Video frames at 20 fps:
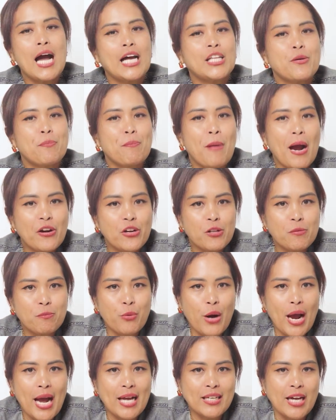An apparel
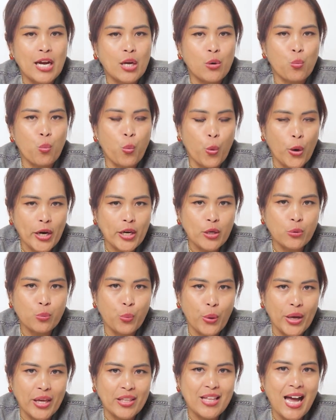brand I worked
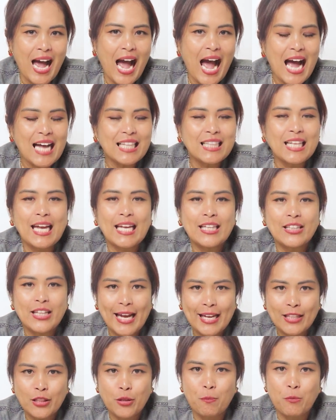with had a
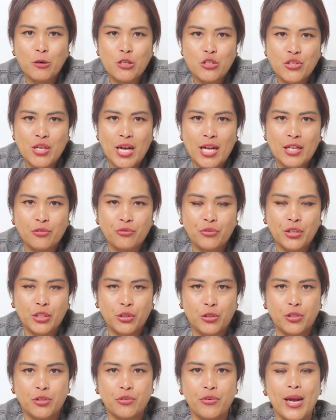90%
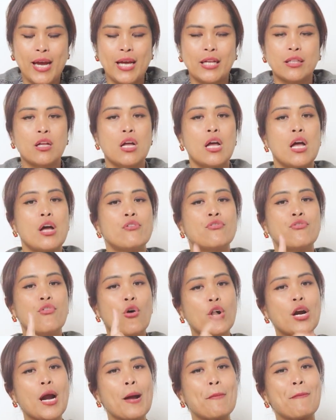return rate.
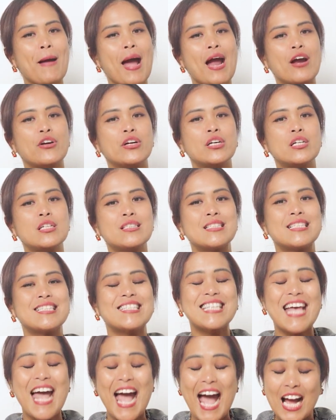For apparel,
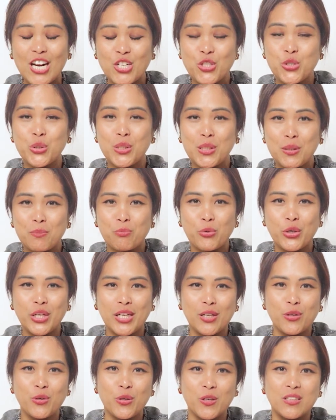that's actually
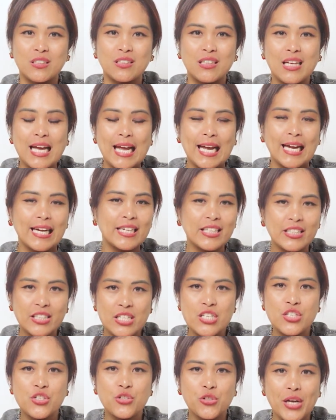pretty good.
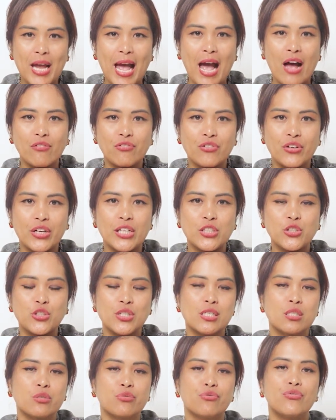Industry average
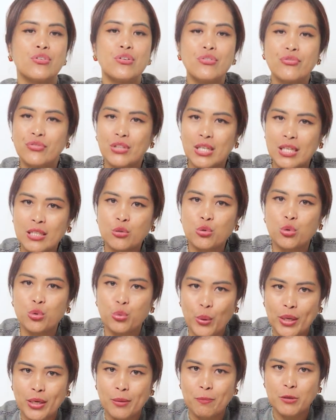is 15 to
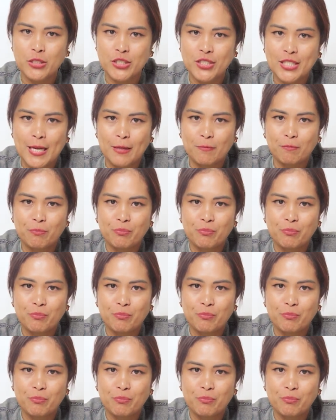20%.